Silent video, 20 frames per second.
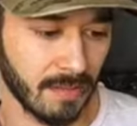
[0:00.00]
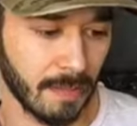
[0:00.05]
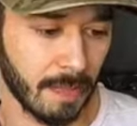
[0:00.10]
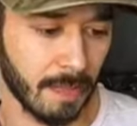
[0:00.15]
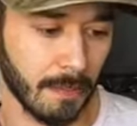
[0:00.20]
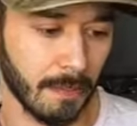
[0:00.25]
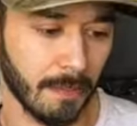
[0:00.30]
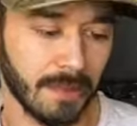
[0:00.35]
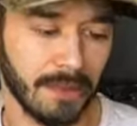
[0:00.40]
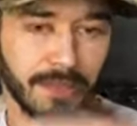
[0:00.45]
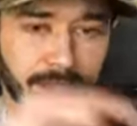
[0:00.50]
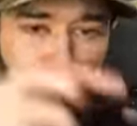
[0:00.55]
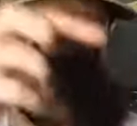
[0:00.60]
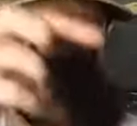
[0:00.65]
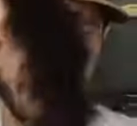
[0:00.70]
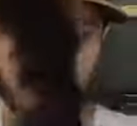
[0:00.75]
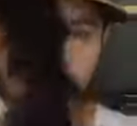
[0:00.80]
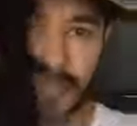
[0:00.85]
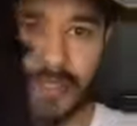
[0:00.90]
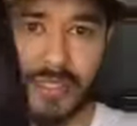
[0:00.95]
But this
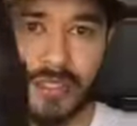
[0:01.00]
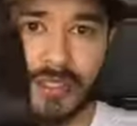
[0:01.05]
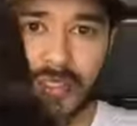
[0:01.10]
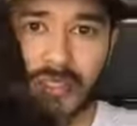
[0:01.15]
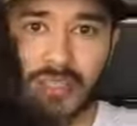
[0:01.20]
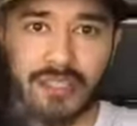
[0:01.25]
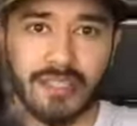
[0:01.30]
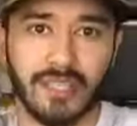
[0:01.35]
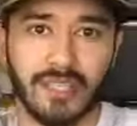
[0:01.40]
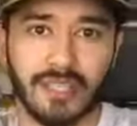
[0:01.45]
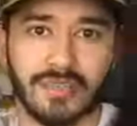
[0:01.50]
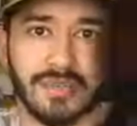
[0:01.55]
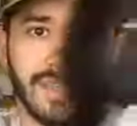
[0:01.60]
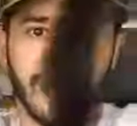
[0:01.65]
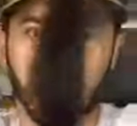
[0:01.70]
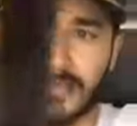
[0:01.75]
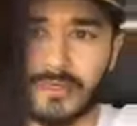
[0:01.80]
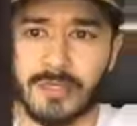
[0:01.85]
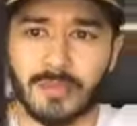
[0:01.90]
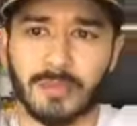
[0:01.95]
is, a lifetime
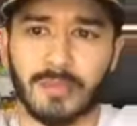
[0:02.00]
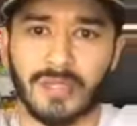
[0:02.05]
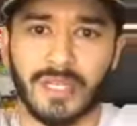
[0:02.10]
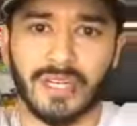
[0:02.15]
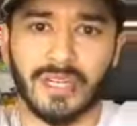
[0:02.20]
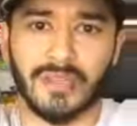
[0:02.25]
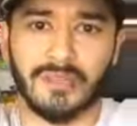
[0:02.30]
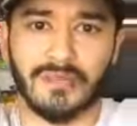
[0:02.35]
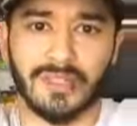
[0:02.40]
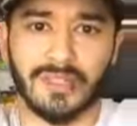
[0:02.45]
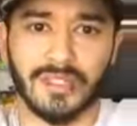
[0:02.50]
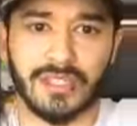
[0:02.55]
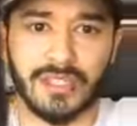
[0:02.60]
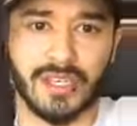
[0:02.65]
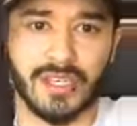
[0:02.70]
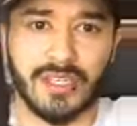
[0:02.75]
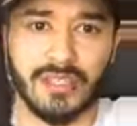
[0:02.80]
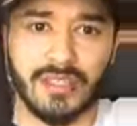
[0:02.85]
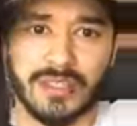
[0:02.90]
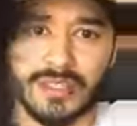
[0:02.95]
supply of this
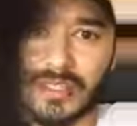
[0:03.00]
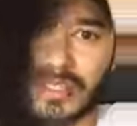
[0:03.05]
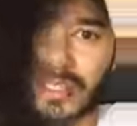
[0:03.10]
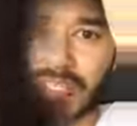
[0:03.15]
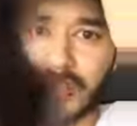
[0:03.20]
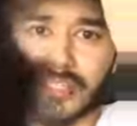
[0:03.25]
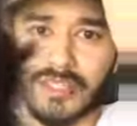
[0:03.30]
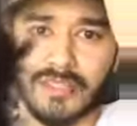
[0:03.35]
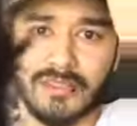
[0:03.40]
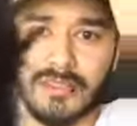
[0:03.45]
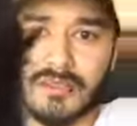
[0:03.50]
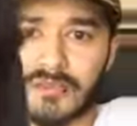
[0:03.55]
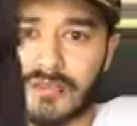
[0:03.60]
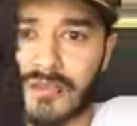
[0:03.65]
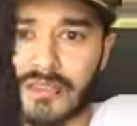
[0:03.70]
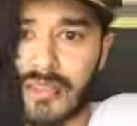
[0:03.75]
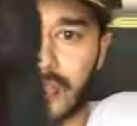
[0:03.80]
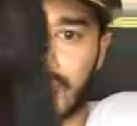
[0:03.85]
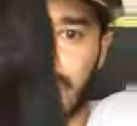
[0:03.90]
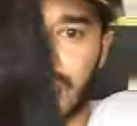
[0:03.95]
color that I could,
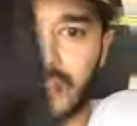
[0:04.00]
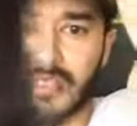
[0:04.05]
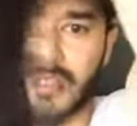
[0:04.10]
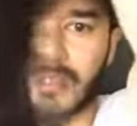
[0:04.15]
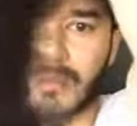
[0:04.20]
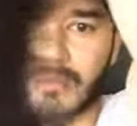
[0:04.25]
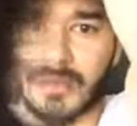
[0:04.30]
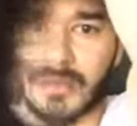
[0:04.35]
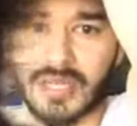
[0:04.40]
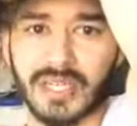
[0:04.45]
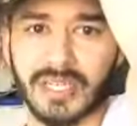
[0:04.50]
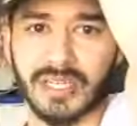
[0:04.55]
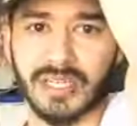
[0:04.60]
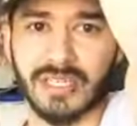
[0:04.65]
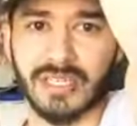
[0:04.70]
make